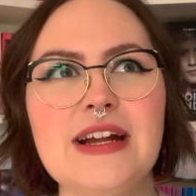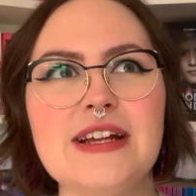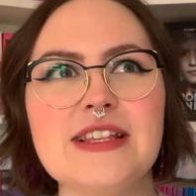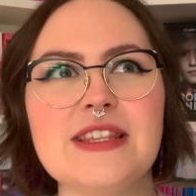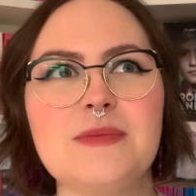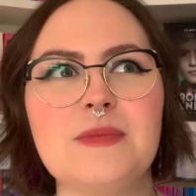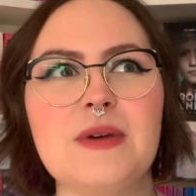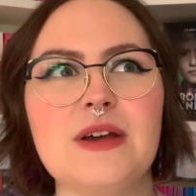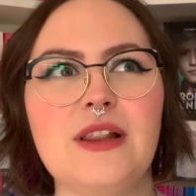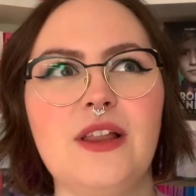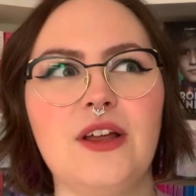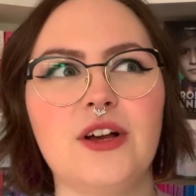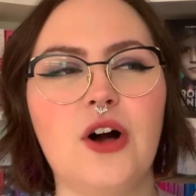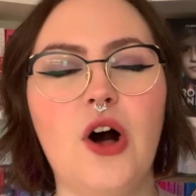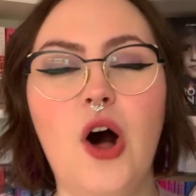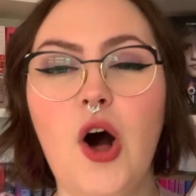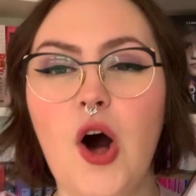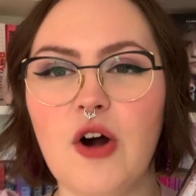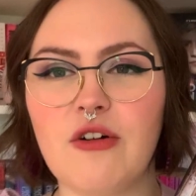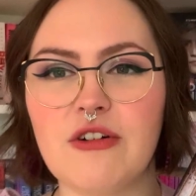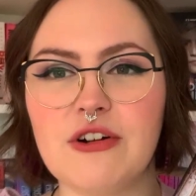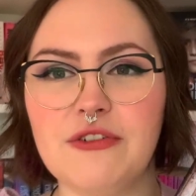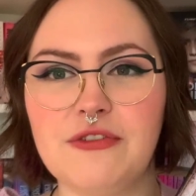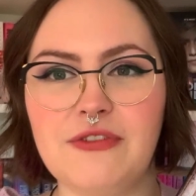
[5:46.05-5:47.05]
It's a bit like a
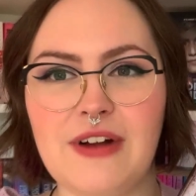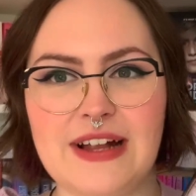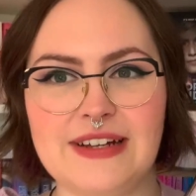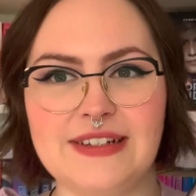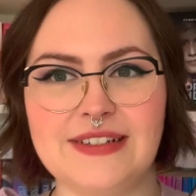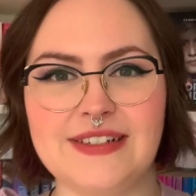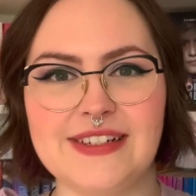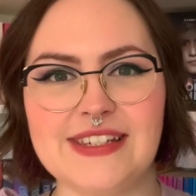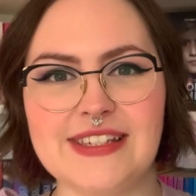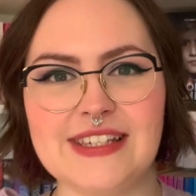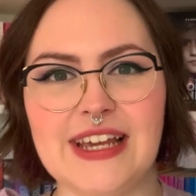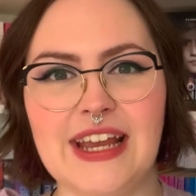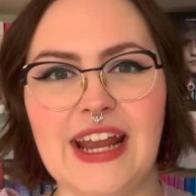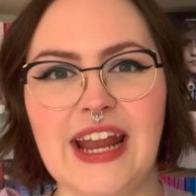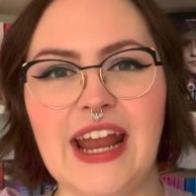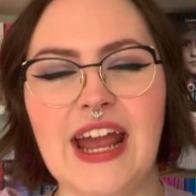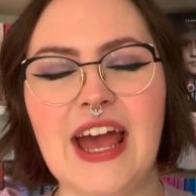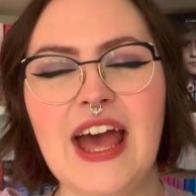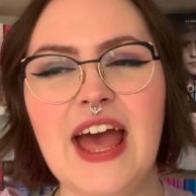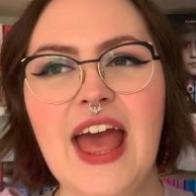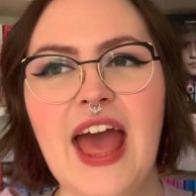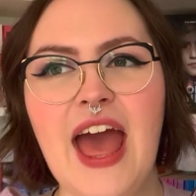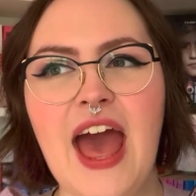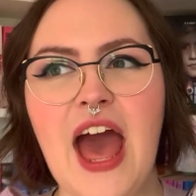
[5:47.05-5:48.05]
horror
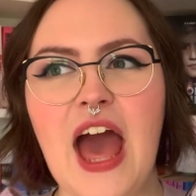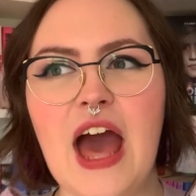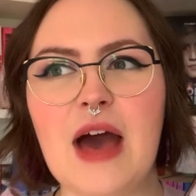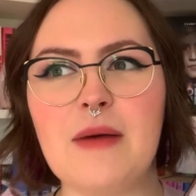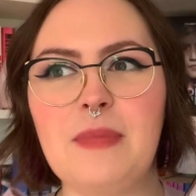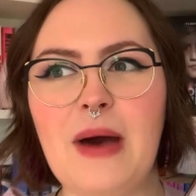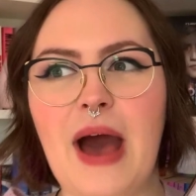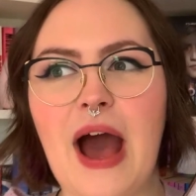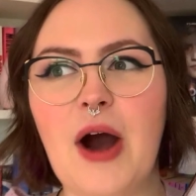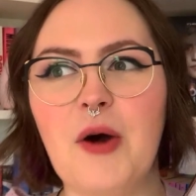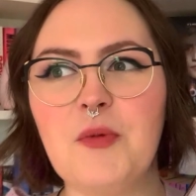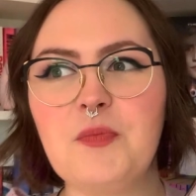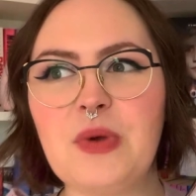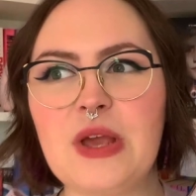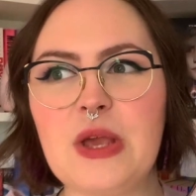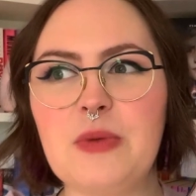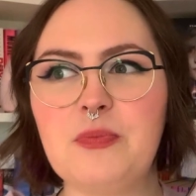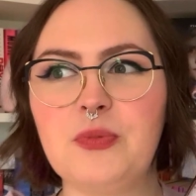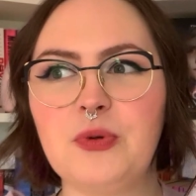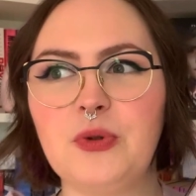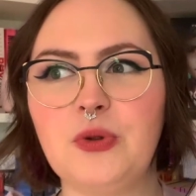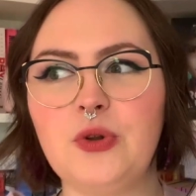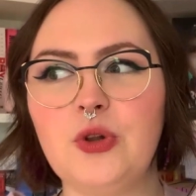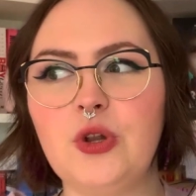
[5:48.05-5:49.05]
fantasy about
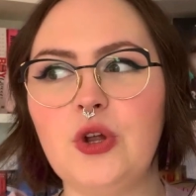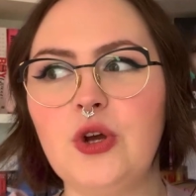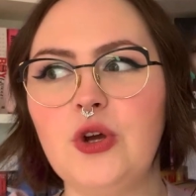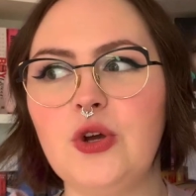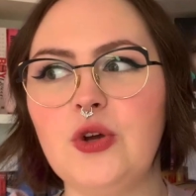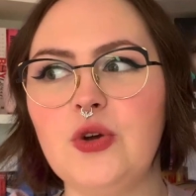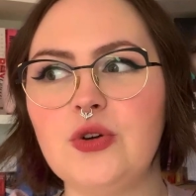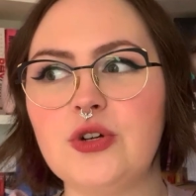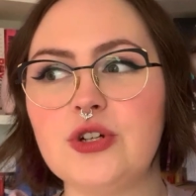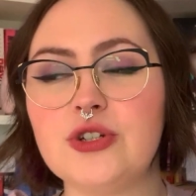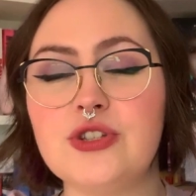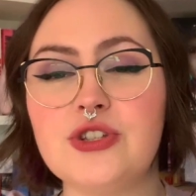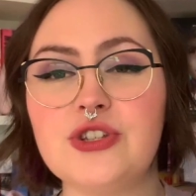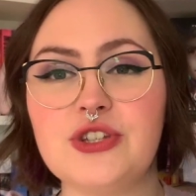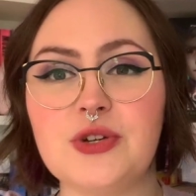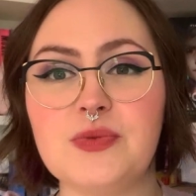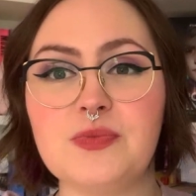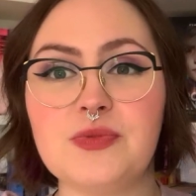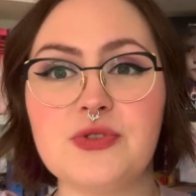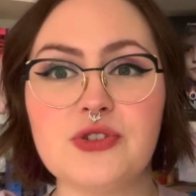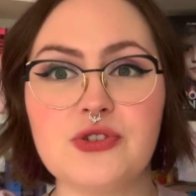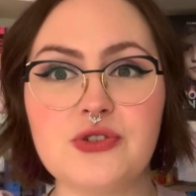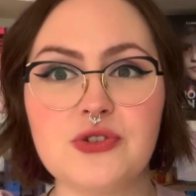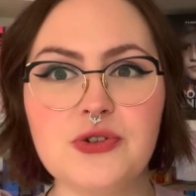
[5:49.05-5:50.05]
people who
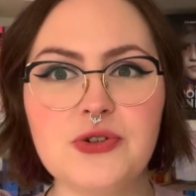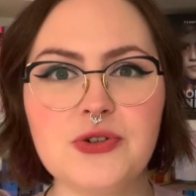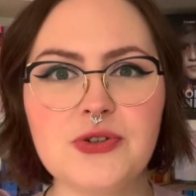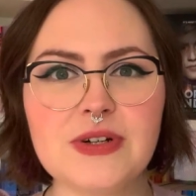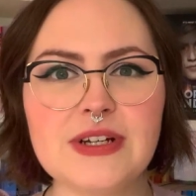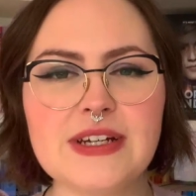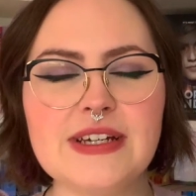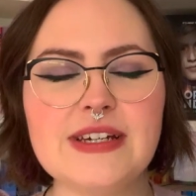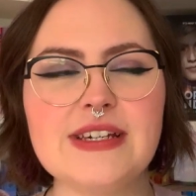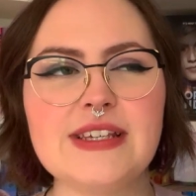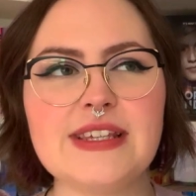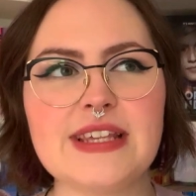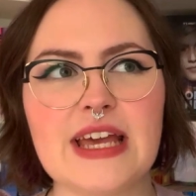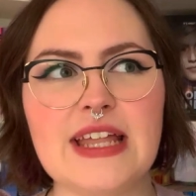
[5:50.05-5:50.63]
consume stories,